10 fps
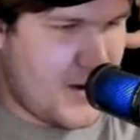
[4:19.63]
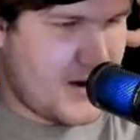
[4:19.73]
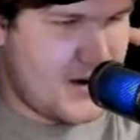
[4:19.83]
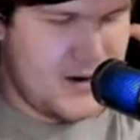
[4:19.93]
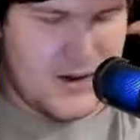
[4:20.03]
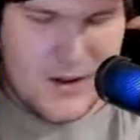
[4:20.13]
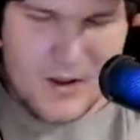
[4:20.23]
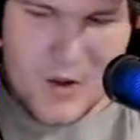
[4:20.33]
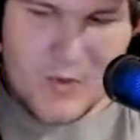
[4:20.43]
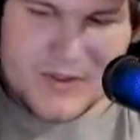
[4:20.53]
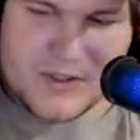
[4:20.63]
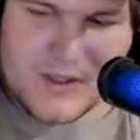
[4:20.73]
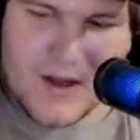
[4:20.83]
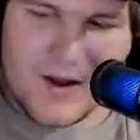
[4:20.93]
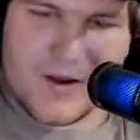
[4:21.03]
but who
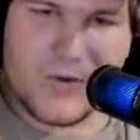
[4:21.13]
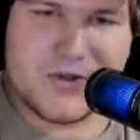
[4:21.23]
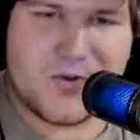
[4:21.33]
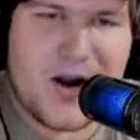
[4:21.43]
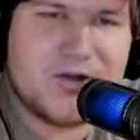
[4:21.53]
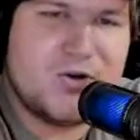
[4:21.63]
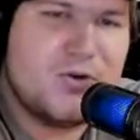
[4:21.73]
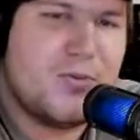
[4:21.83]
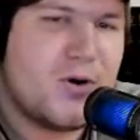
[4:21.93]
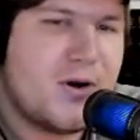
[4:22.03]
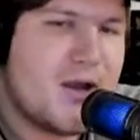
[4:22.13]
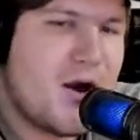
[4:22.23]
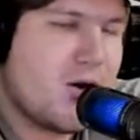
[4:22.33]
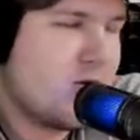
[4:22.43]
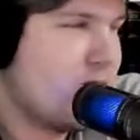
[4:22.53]
is uh, who is Reginald Marie
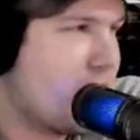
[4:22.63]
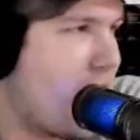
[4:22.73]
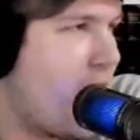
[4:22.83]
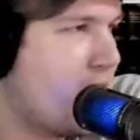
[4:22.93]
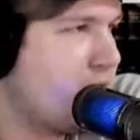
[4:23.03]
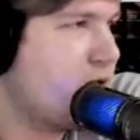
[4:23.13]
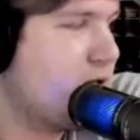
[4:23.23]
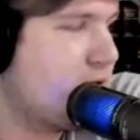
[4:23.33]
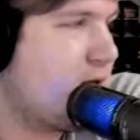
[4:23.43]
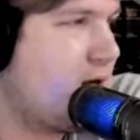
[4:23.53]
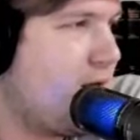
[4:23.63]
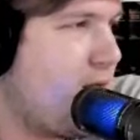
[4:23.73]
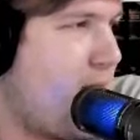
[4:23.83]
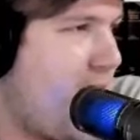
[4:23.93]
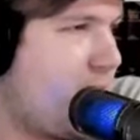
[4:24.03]
Garrigou Lagrange, uh,
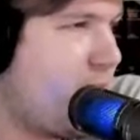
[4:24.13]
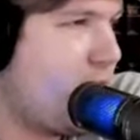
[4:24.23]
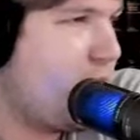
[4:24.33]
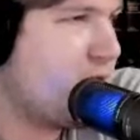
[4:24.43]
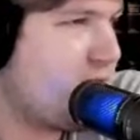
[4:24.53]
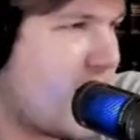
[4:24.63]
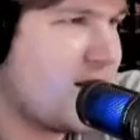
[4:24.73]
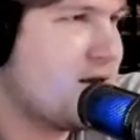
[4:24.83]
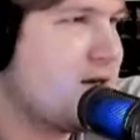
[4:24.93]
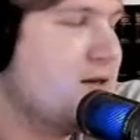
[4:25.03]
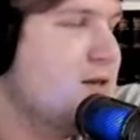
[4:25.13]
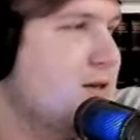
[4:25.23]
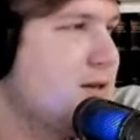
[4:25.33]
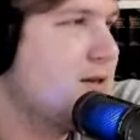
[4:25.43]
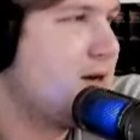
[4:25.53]
the man we will be studying?
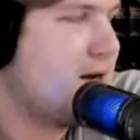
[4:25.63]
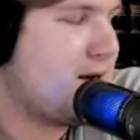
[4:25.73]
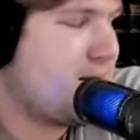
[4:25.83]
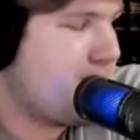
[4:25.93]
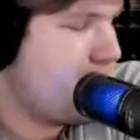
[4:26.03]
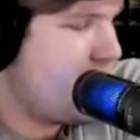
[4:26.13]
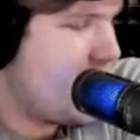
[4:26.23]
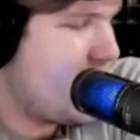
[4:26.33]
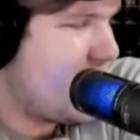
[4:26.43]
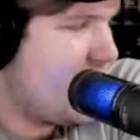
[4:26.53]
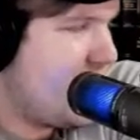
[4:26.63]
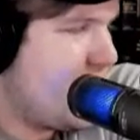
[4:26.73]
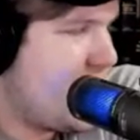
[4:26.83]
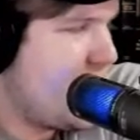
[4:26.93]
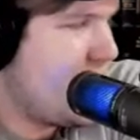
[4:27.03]
Um,
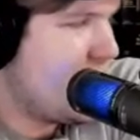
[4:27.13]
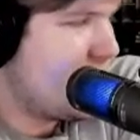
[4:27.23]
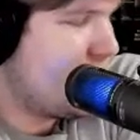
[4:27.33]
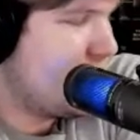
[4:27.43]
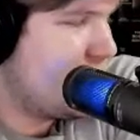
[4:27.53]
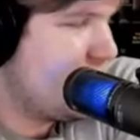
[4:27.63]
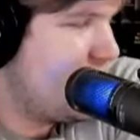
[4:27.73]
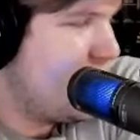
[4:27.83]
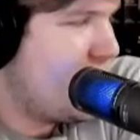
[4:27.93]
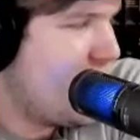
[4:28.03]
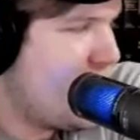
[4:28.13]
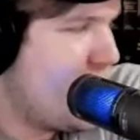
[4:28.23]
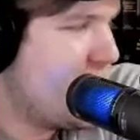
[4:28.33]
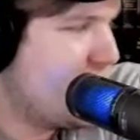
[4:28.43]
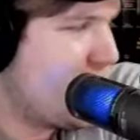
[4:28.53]
he
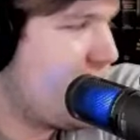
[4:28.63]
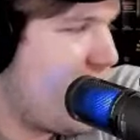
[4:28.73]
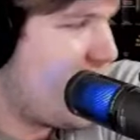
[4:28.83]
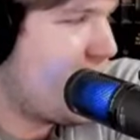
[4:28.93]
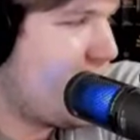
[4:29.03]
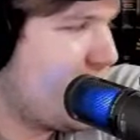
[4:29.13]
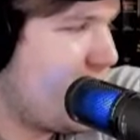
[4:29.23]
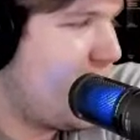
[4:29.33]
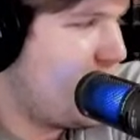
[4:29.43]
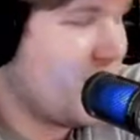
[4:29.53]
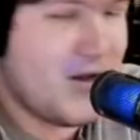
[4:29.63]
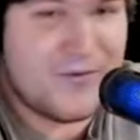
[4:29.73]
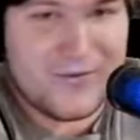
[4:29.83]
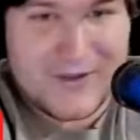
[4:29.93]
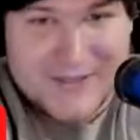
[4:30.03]
he is a very uh,
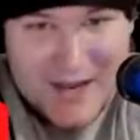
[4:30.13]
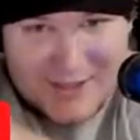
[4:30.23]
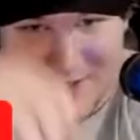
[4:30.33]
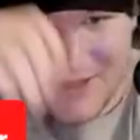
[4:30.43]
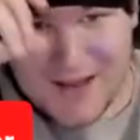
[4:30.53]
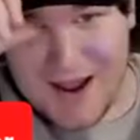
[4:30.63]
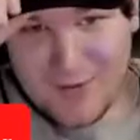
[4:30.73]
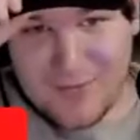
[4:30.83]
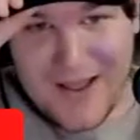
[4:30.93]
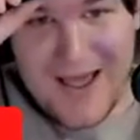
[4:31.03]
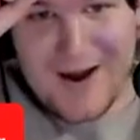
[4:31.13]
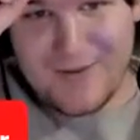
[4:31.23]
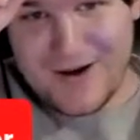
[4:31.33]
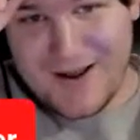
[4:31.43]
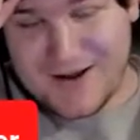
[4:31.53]
beloved. He's actually the guy on my
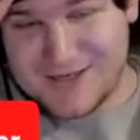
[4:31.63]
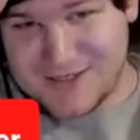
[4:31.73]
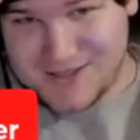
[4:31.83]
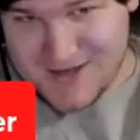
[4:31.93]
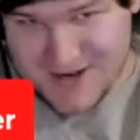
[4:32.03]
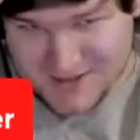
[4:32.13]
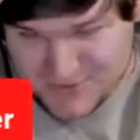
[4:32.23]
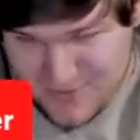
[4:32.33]
hat right now. I just uh, I just